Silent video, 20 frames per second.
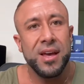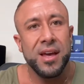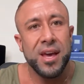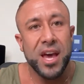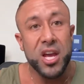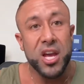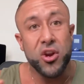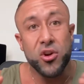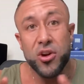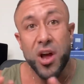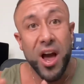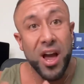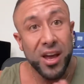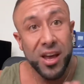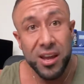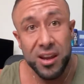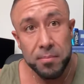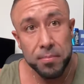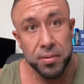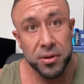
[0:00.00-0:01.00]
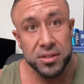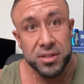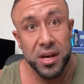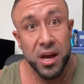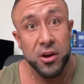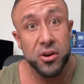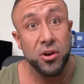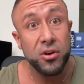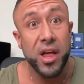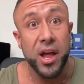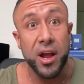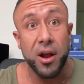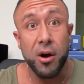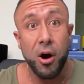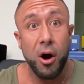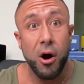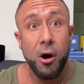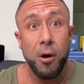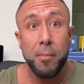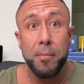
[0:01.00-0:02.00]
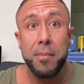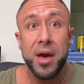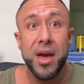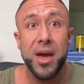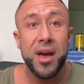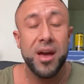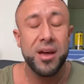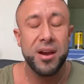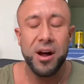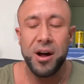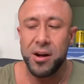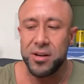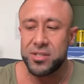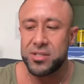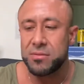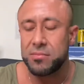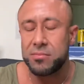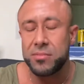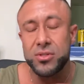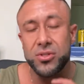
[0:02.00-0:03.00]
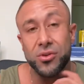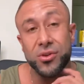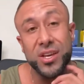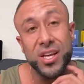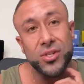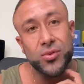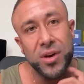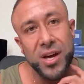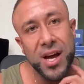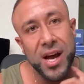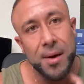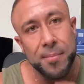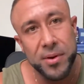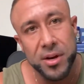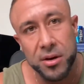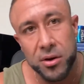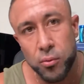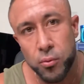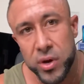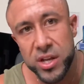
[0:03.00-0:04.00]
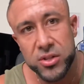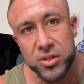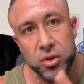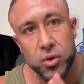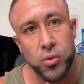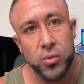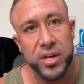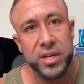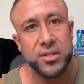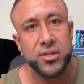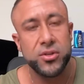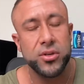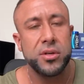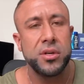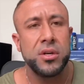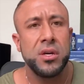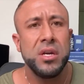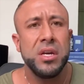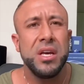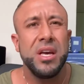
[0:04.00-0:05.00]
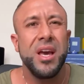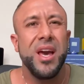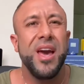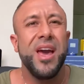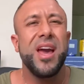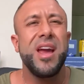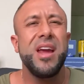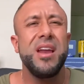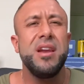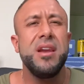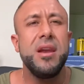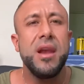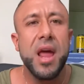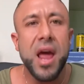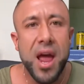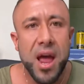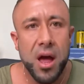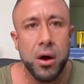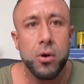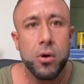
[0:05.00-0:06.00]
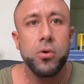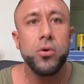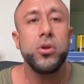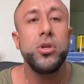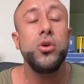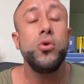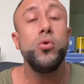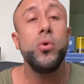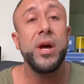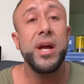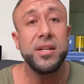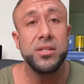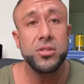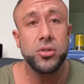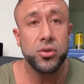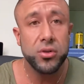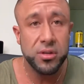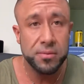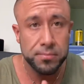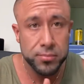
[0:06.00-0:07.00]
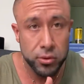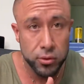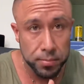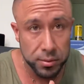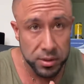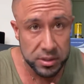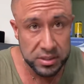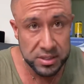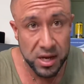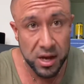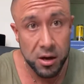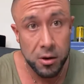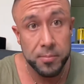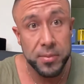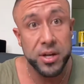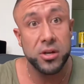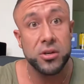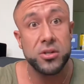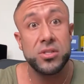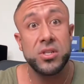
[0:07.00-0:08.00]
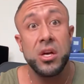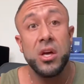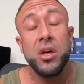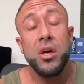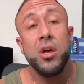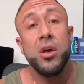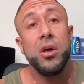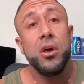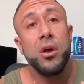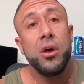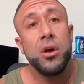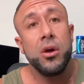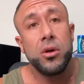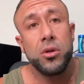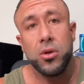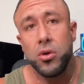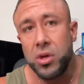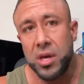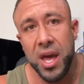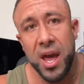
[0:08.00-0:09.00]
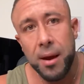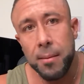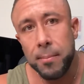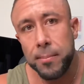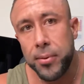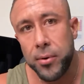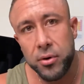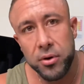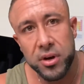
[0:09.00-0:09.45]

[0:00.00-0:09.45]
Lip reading: You're not hitting plateau, you're like, oh man, awesome. So guess what happened? Week 2 entered. And now you entered into plateau because you can't burn